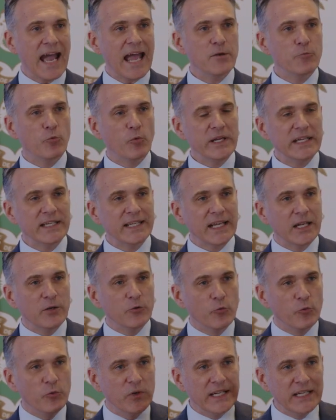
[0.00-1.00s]
And we
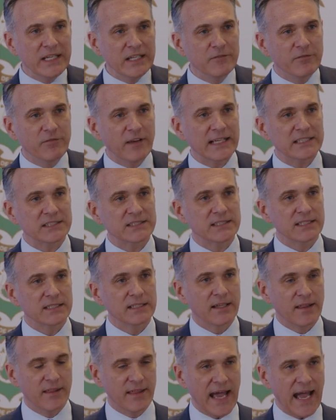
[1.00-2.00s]
can reinvest
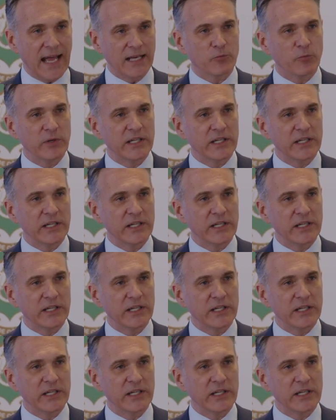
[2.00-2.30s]
that.